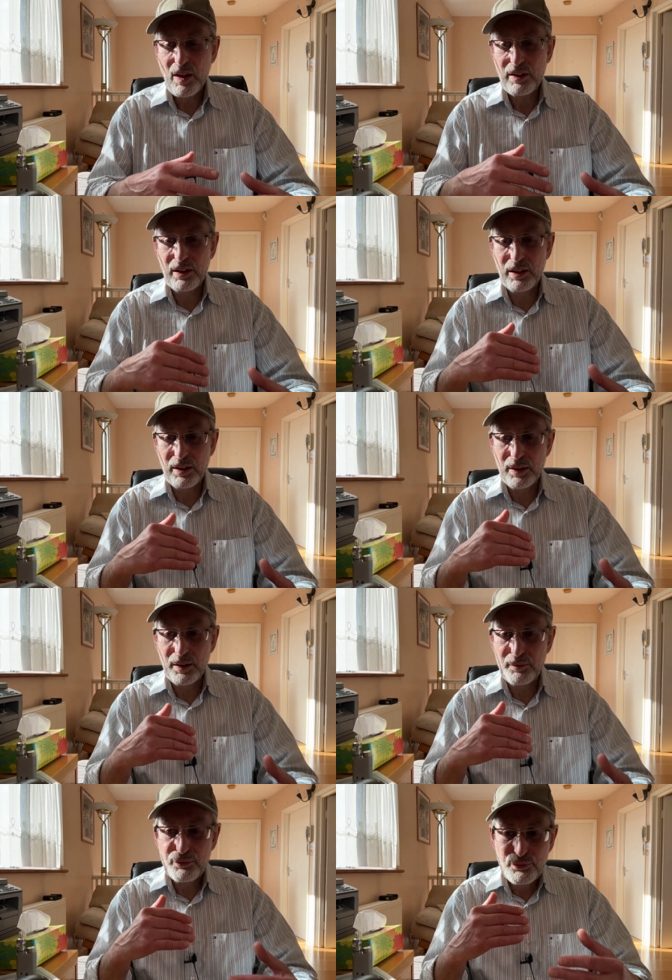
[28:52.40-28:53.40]

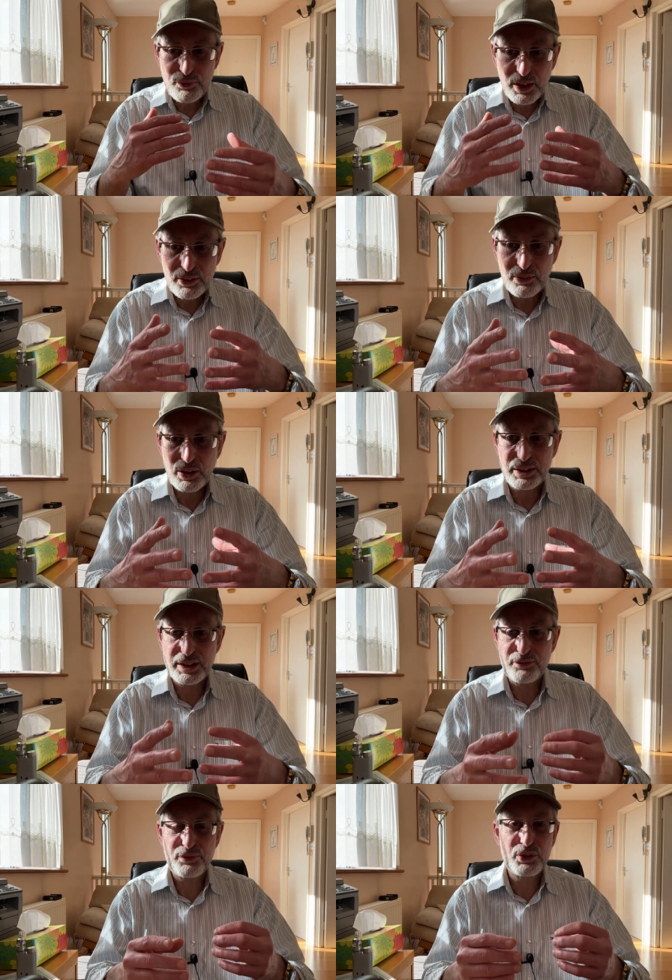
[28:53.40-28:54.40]
uh, flavor,
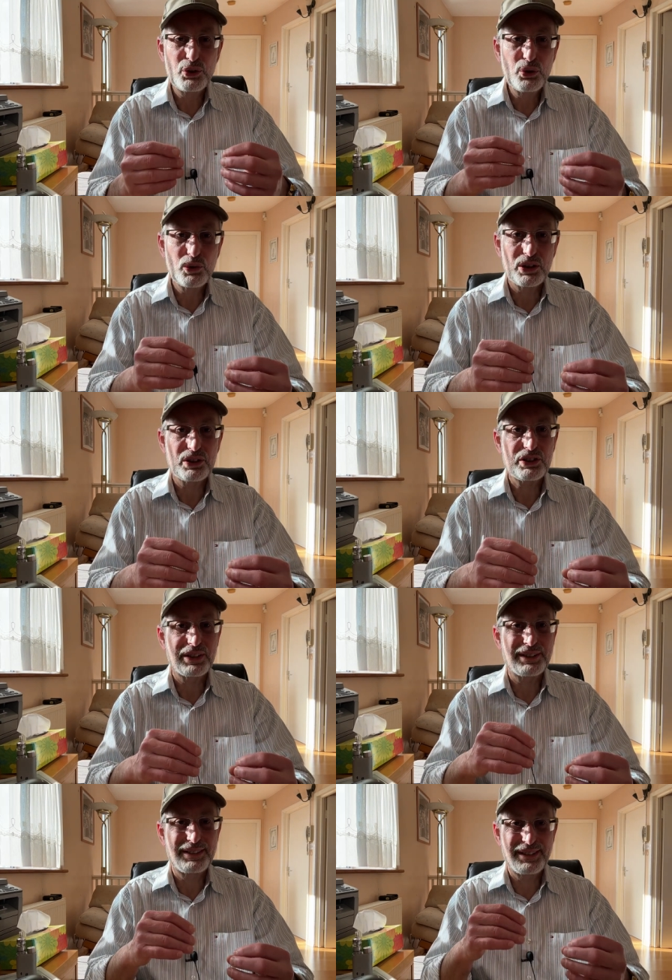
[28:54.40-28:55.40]
different nuance,
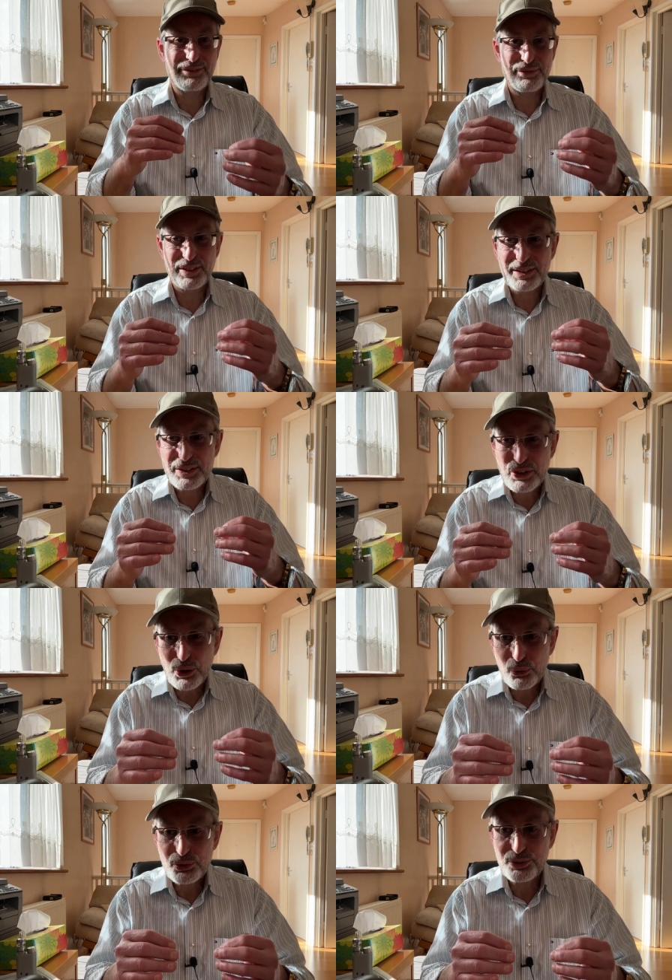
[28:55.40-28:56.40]
a different
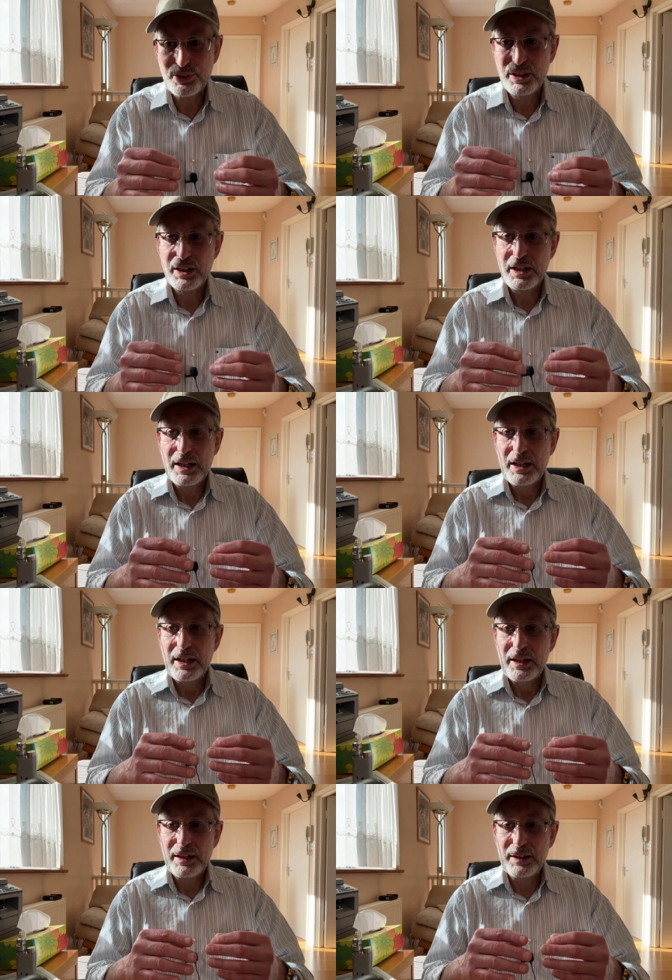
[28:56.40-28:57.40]
note.
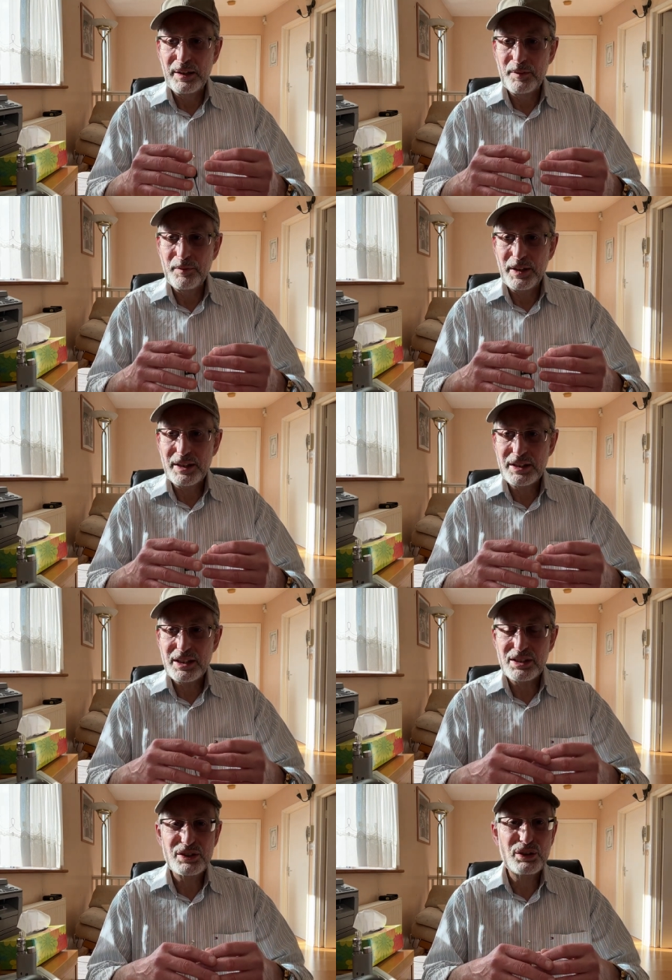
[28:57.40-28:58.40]
Um, it
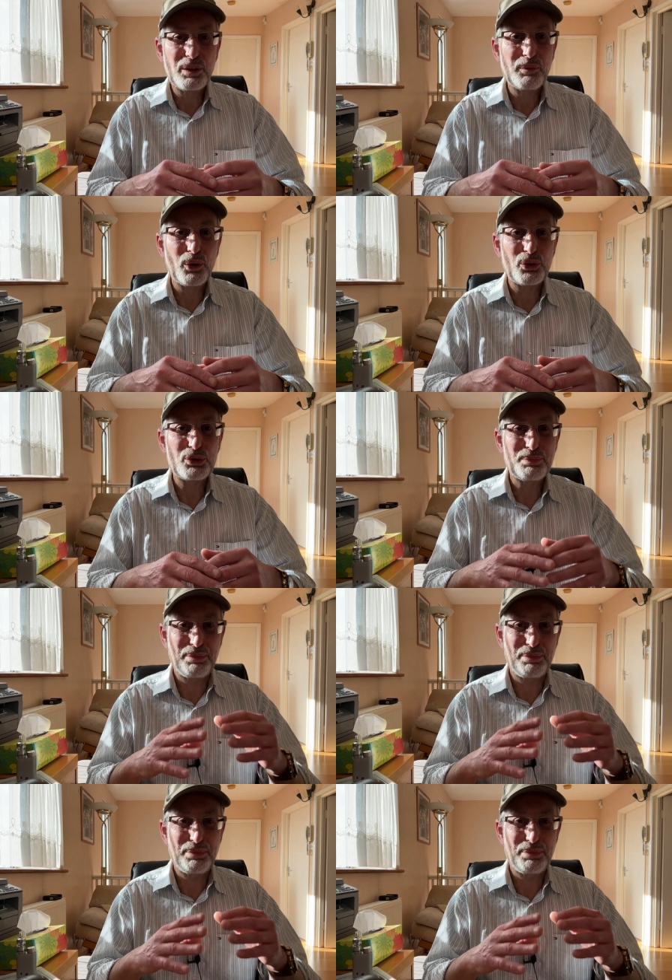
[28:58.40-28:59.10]
is the most